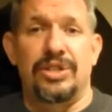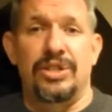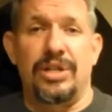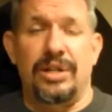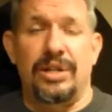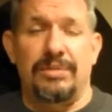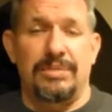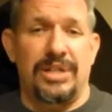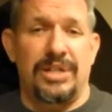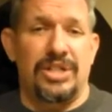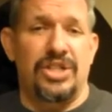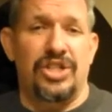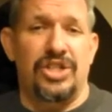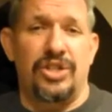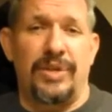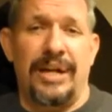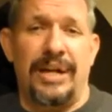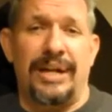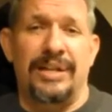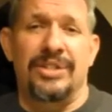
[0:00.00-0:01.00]
um, Dungeons and
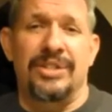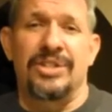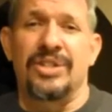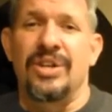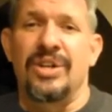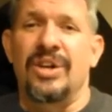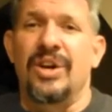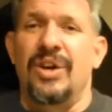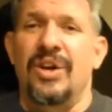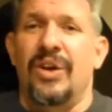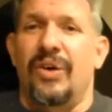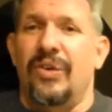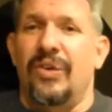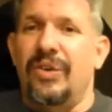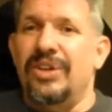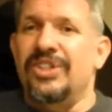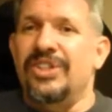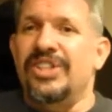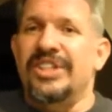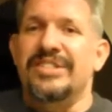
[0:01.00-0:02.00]
Dragons
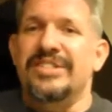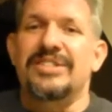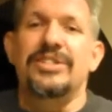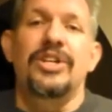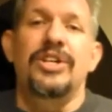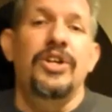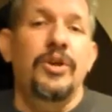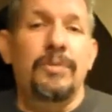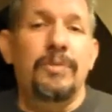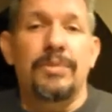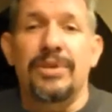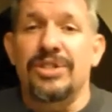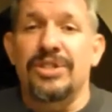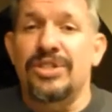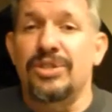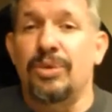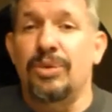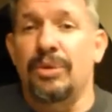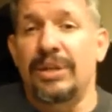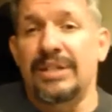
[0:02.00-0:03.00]
or just humorous
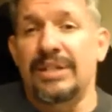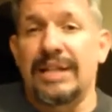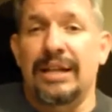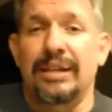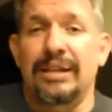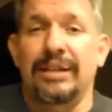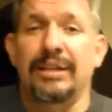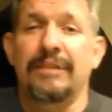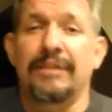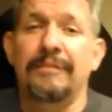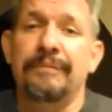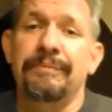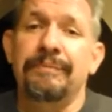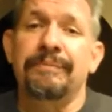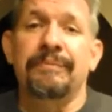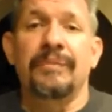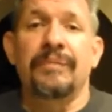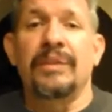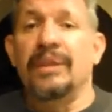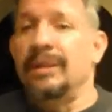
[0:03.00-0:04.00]
storytelling,
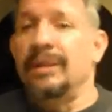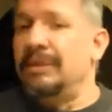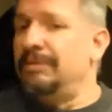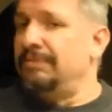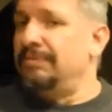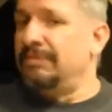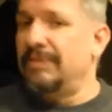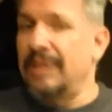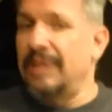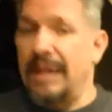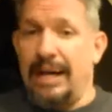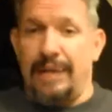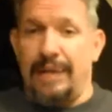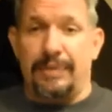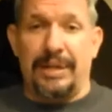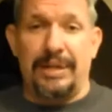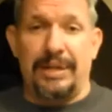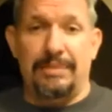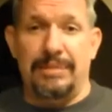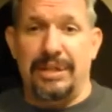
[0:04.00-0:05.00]
I
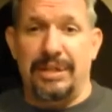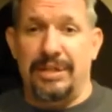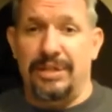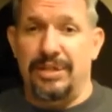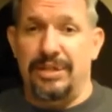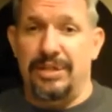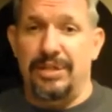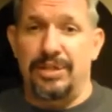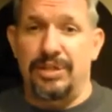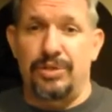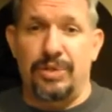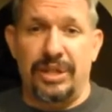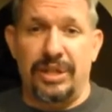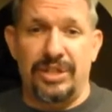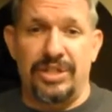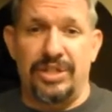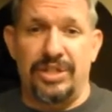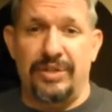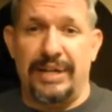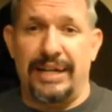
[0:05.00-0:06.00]
recommend
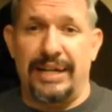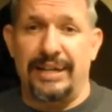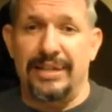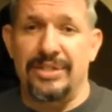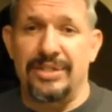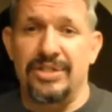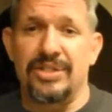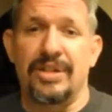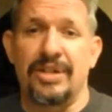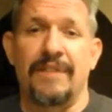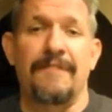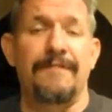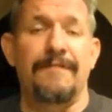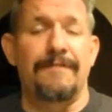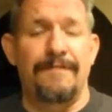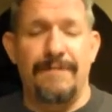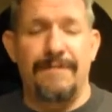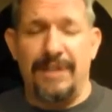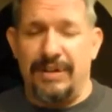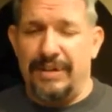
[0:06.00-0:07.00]
Drunks and Dragons.
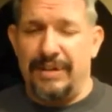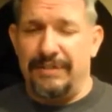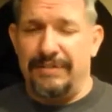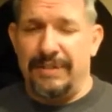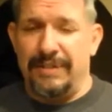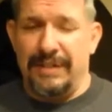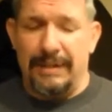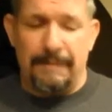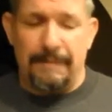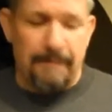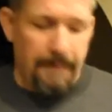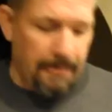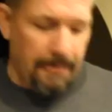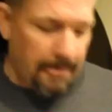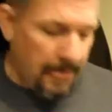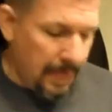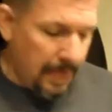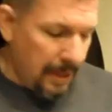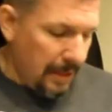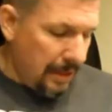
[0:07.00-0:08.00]
Very funny.
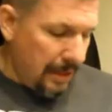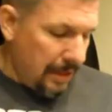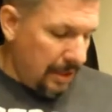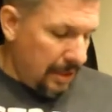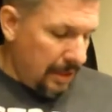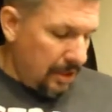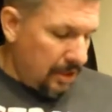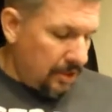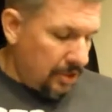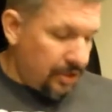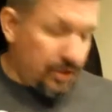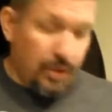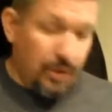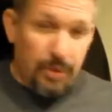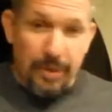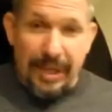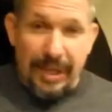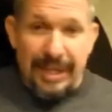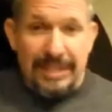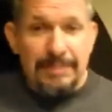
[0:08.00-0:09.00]
So
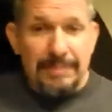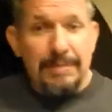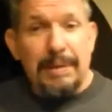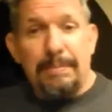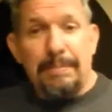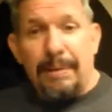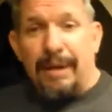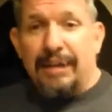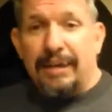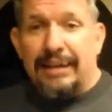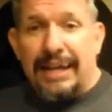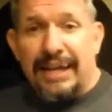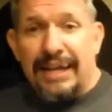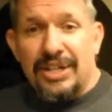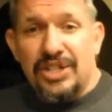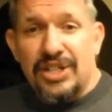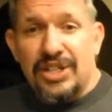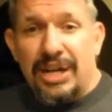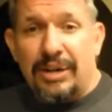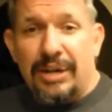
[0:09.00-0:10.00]
that's my podcast
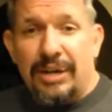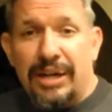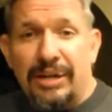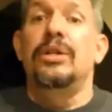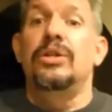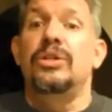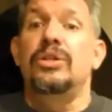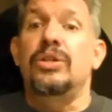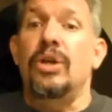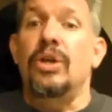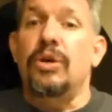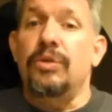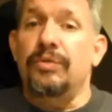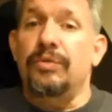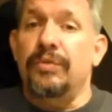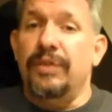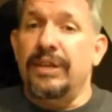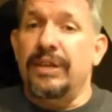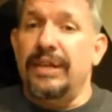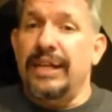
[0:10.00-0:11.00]
shout out. Don't
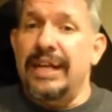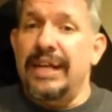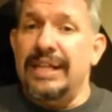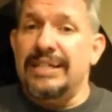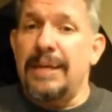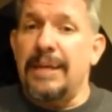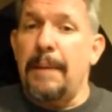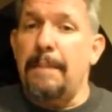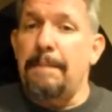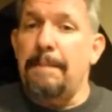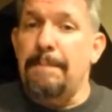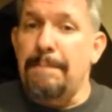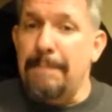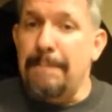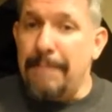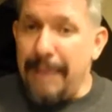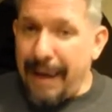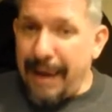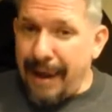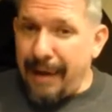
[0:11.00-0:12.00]
forget
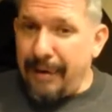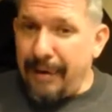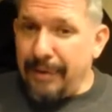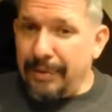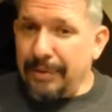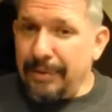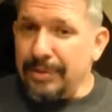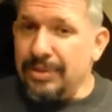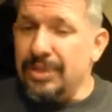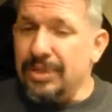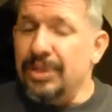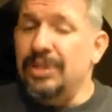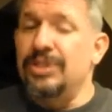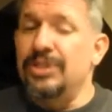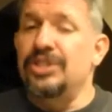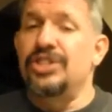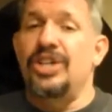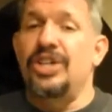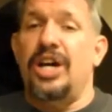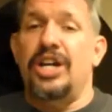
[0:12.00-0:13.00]
about
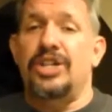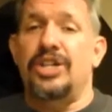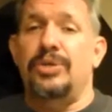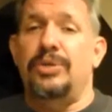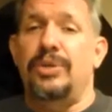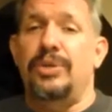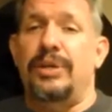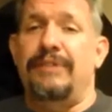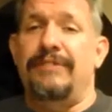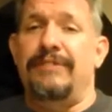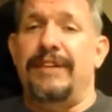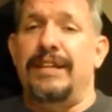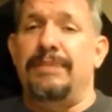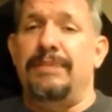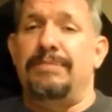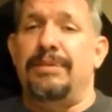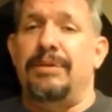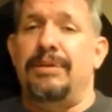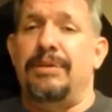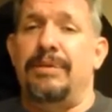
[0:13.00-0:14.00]
Joshua Tree Feeding
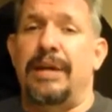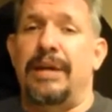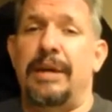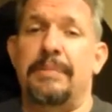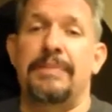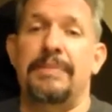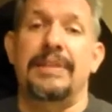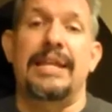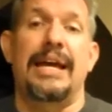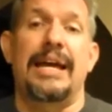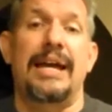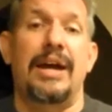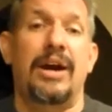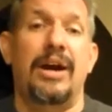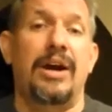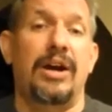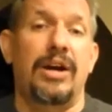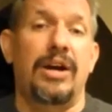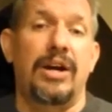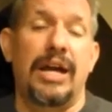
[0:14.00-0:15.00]
Program. They
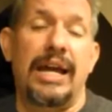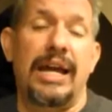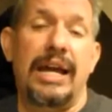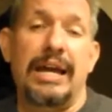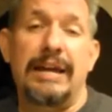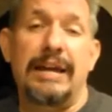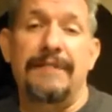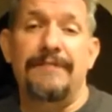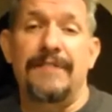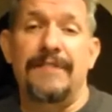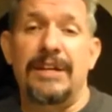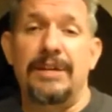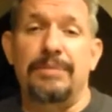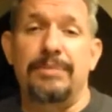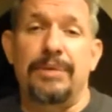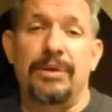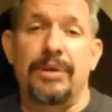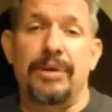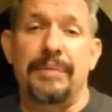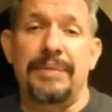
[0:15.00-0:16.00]
are a feeding
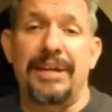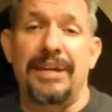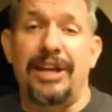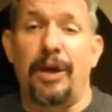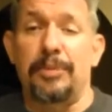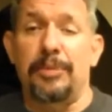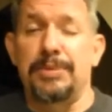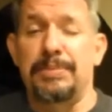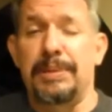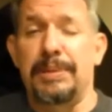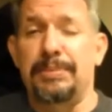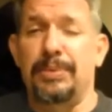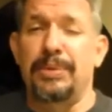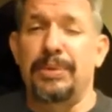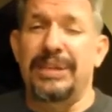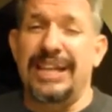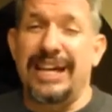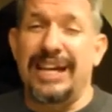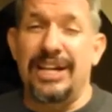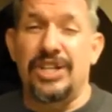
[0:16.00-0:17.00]
program that helps people
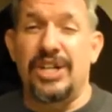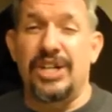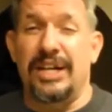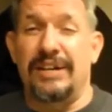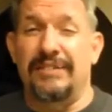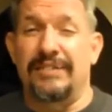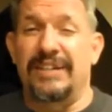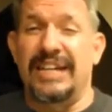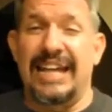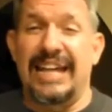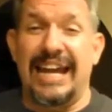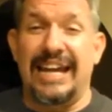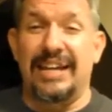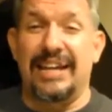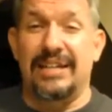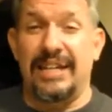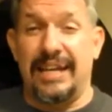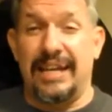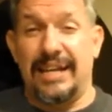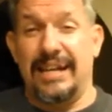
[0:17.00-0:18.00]
with HIV
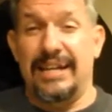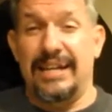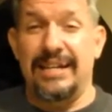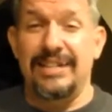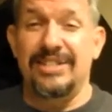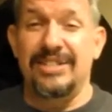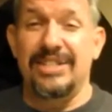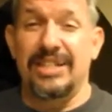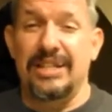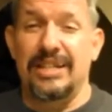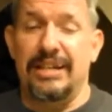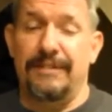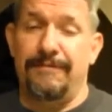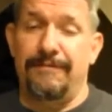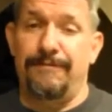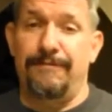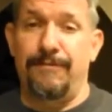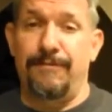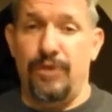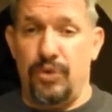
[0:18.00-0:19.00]
and AIDS get
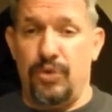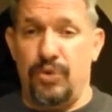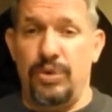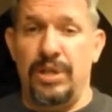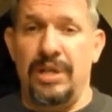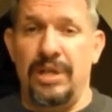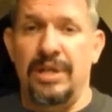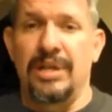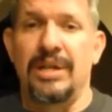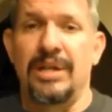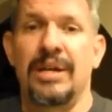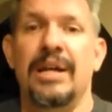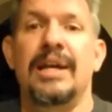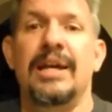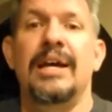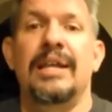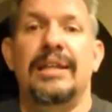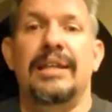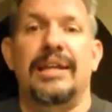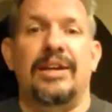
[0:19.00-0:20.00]
food.
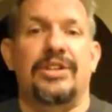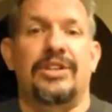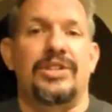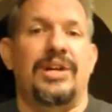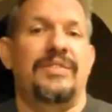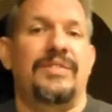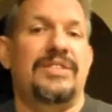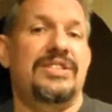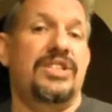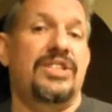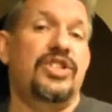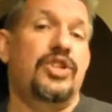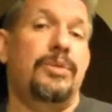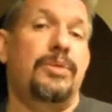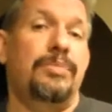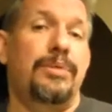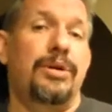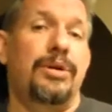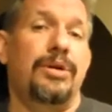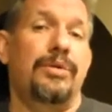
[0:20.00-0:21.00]
They also have a sister
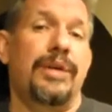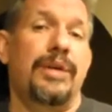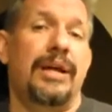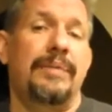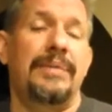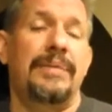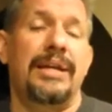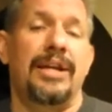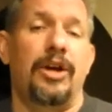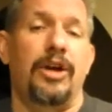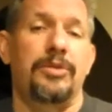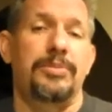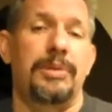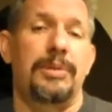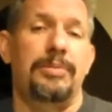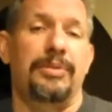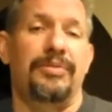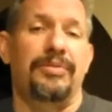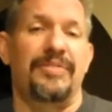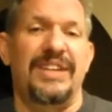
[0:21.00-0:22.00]
program that helps
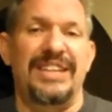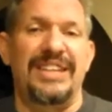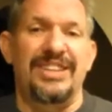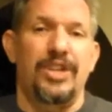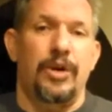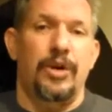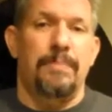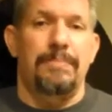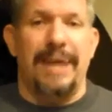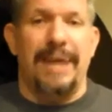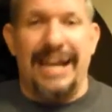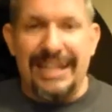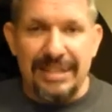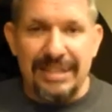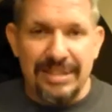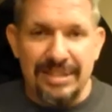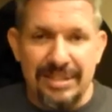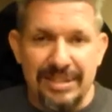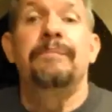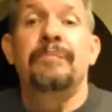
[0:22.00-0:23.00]
people feed their
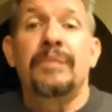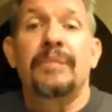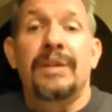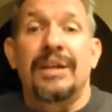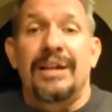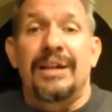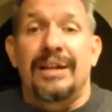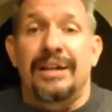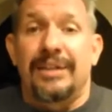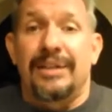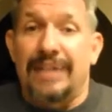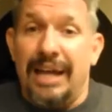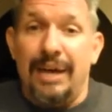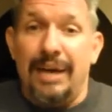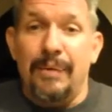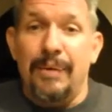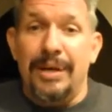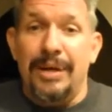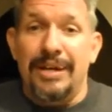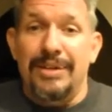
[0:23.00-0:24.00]
pets.
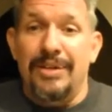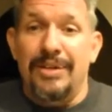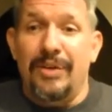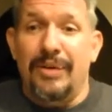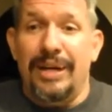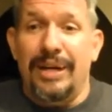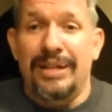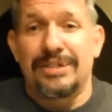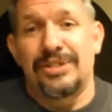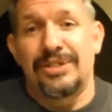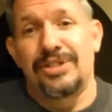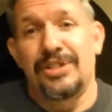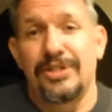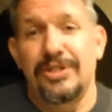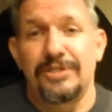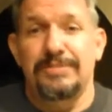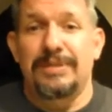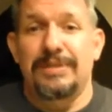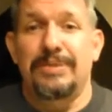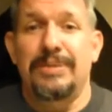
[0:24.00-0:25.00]
That way, no one has to
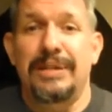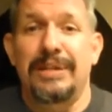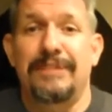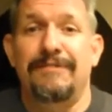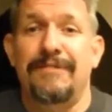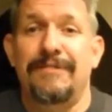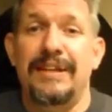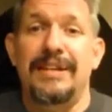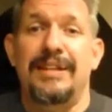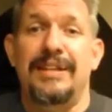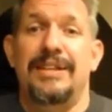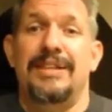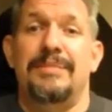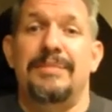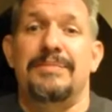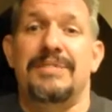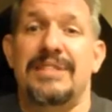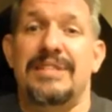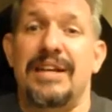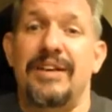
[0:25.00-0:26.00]
choose between feeding
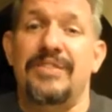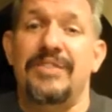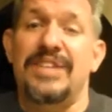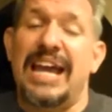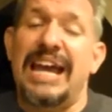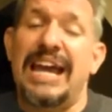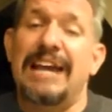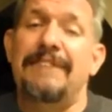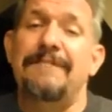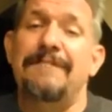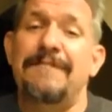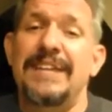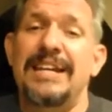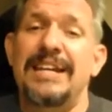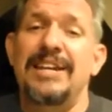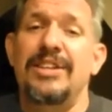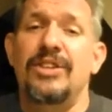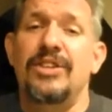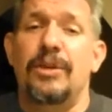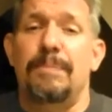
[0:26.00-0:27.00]
themselves and
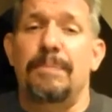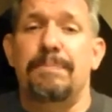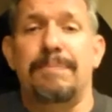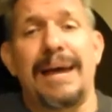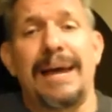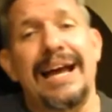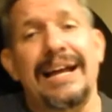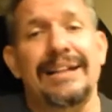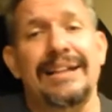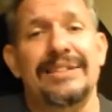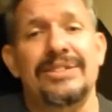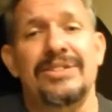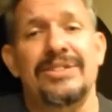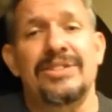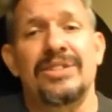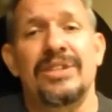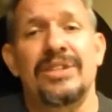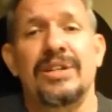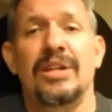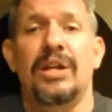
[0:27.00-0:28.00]
feeding their
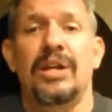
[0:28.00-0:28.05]
pets.